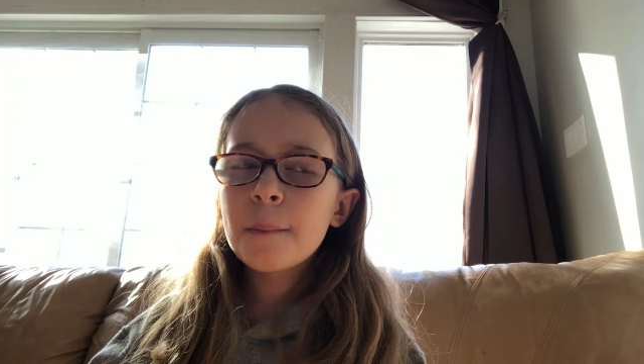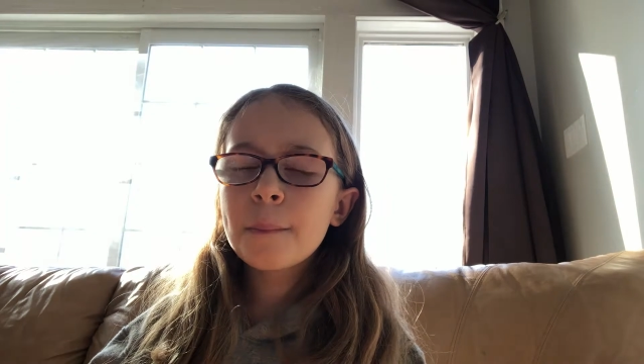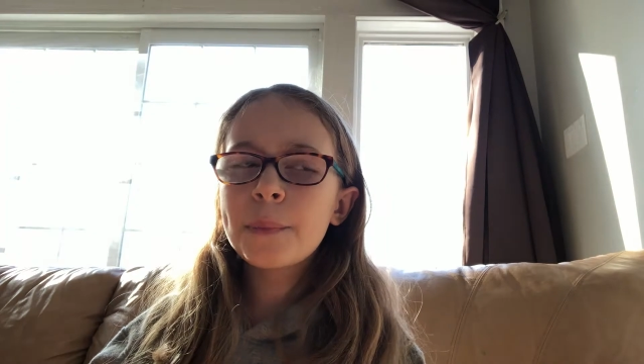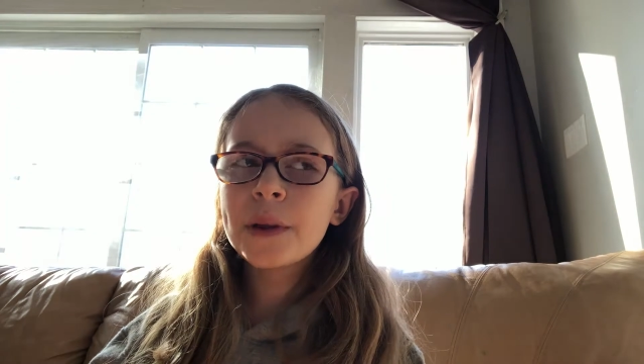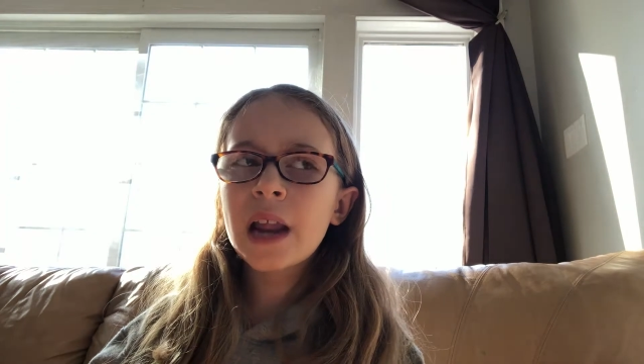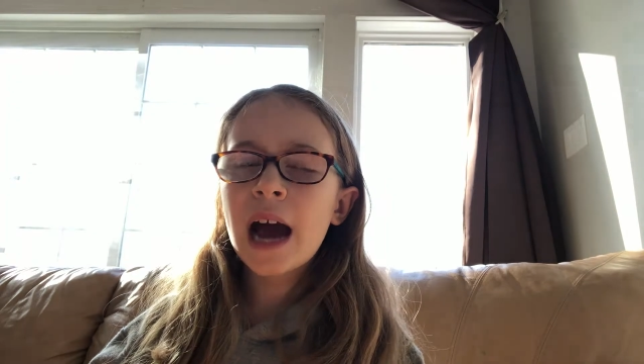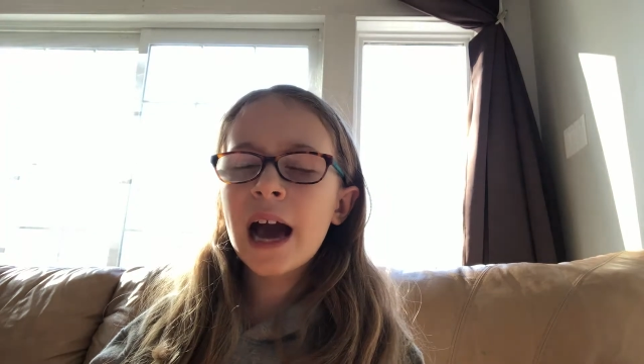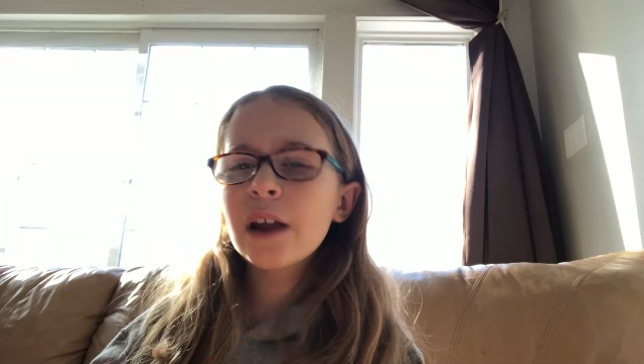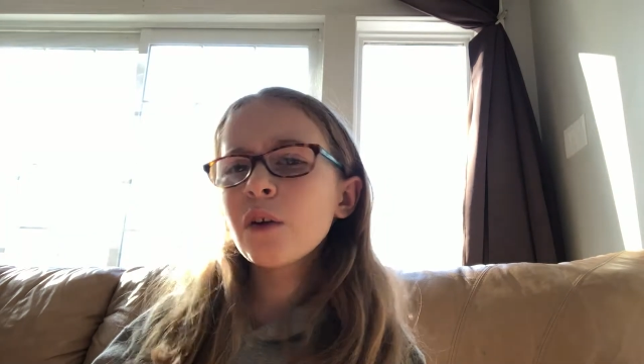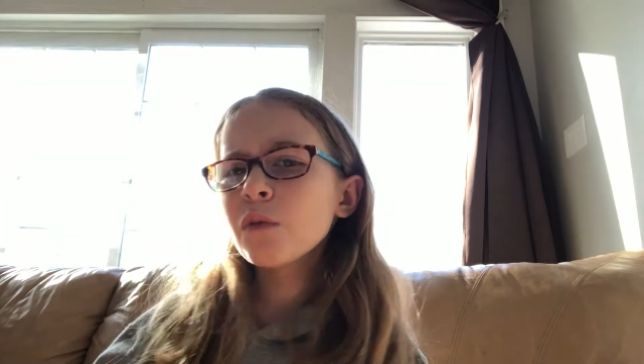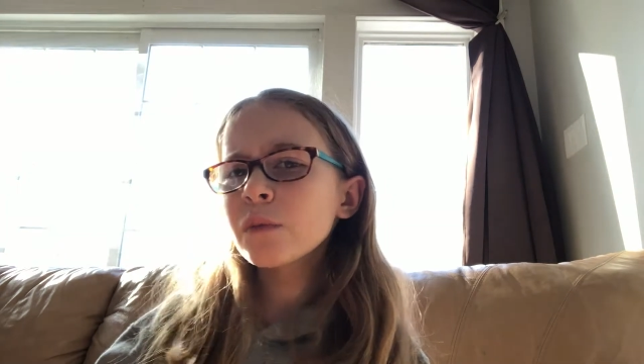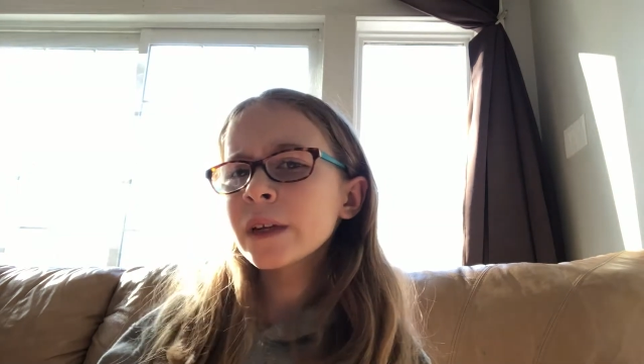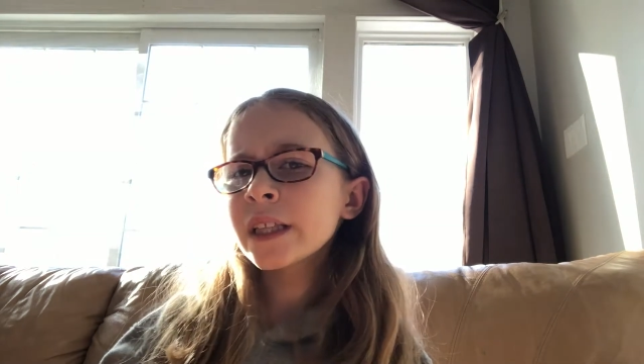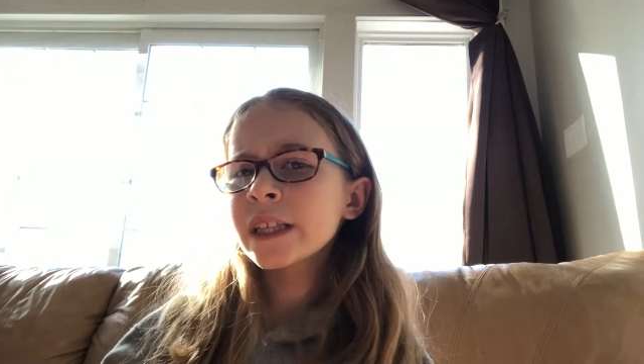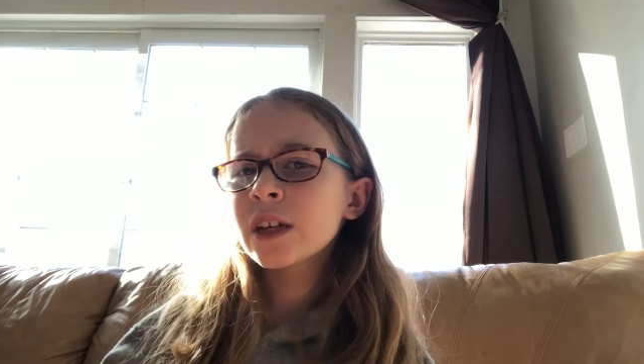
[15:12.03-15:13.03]
But I
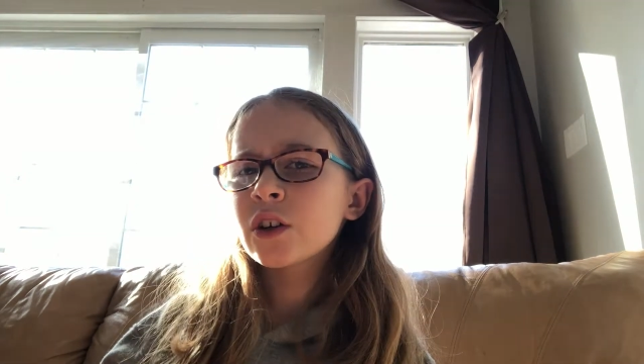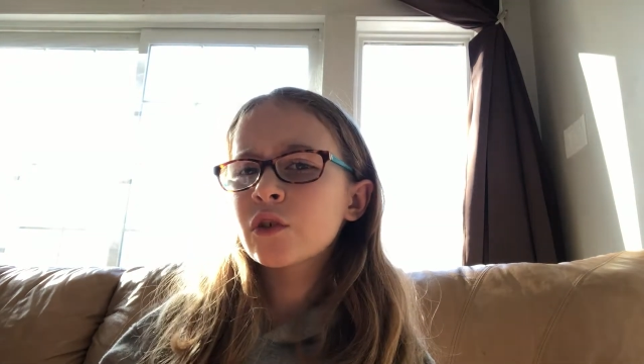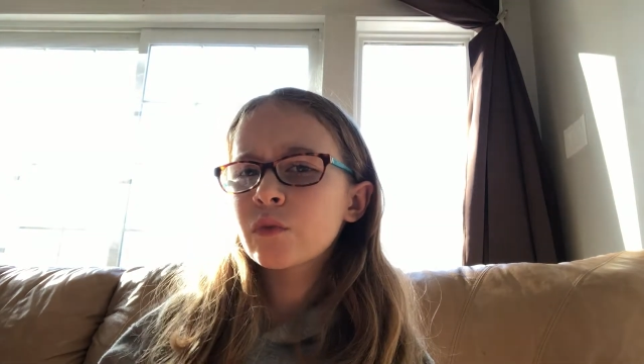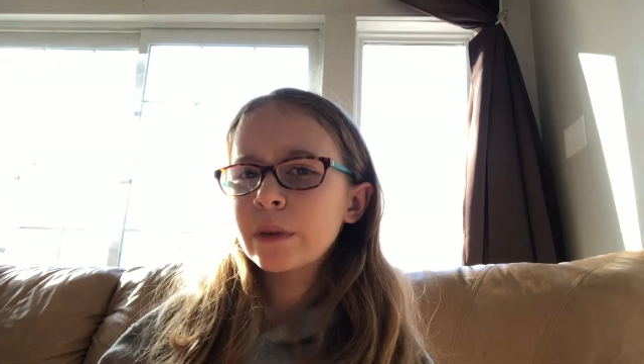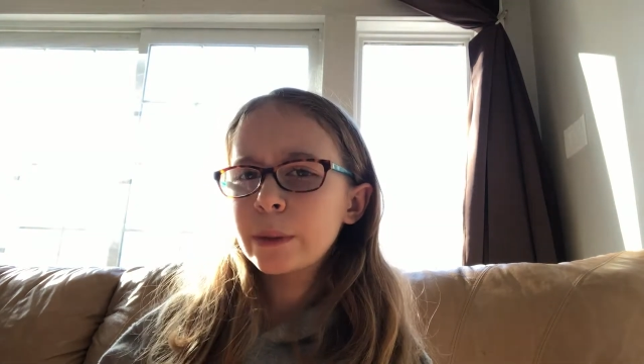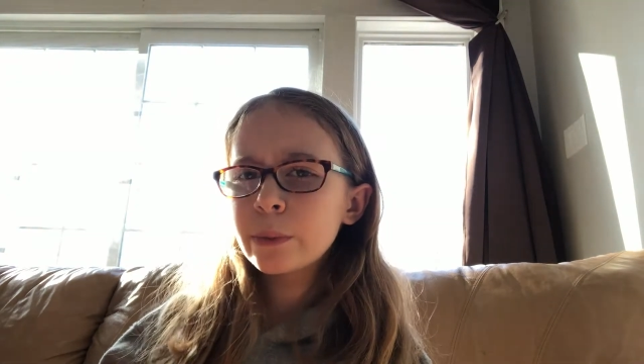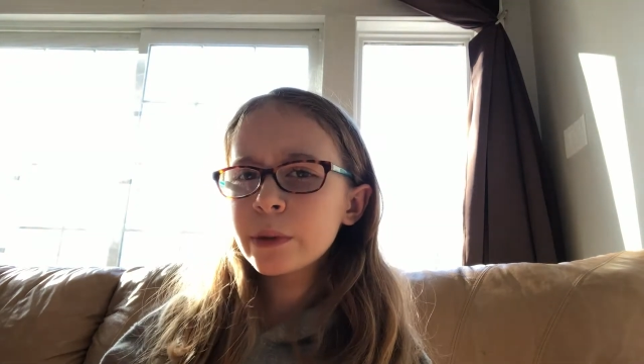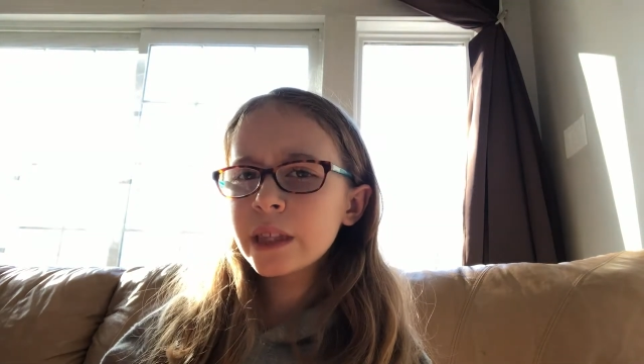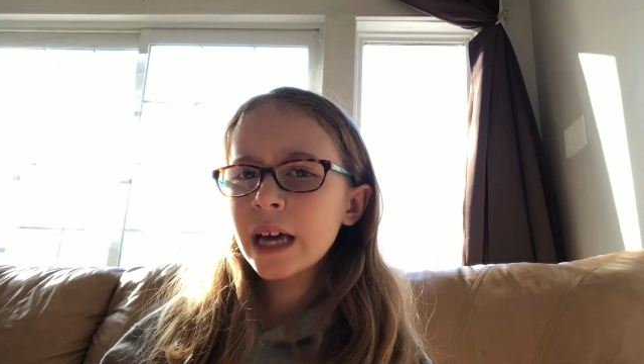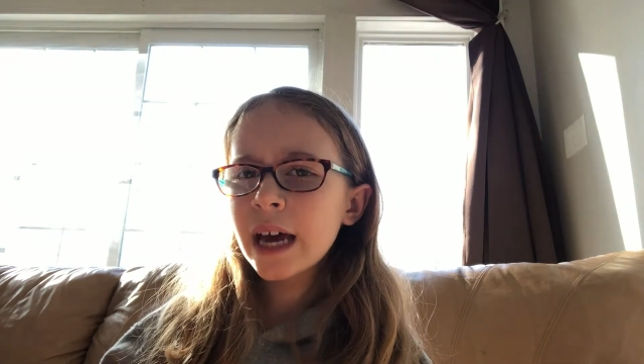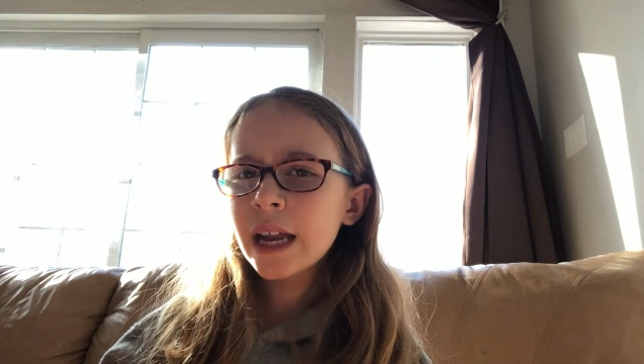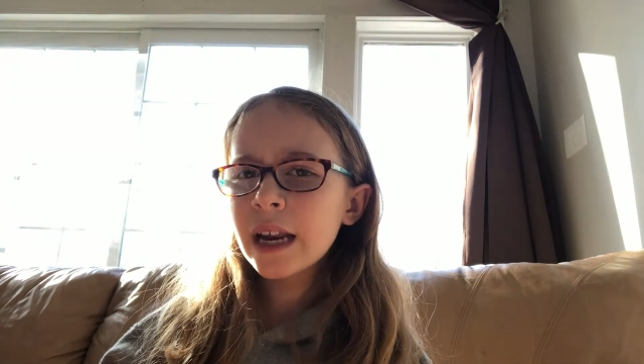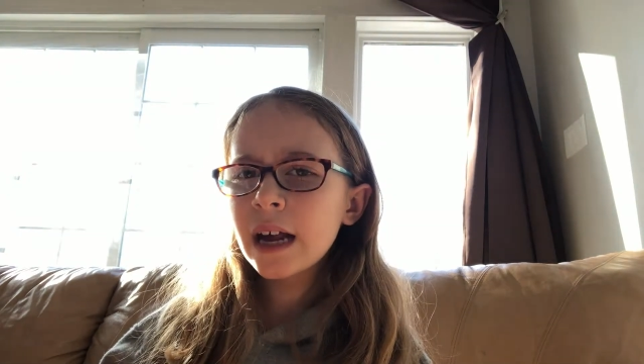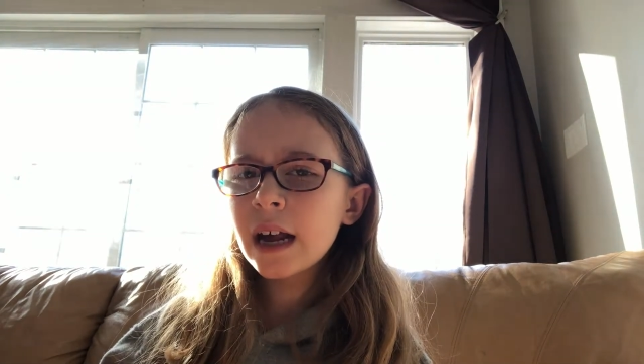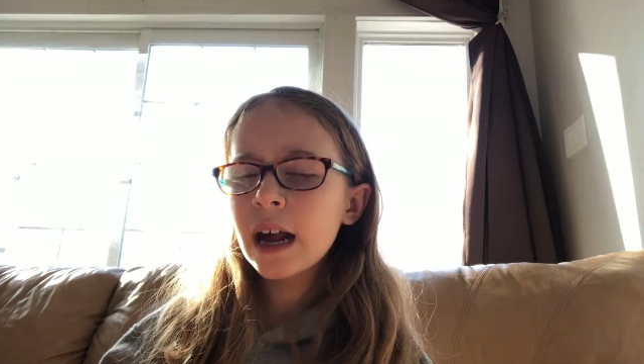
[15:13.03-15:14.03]
don't really agree with
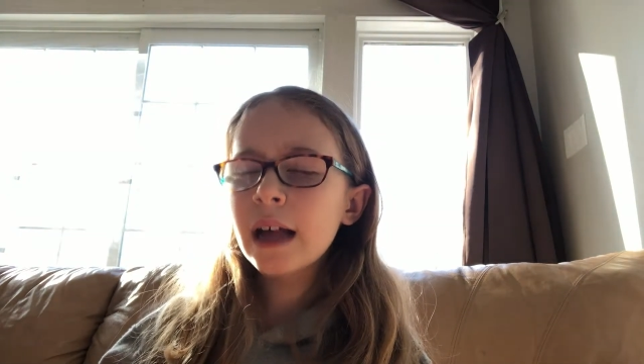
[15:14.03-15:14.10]
that.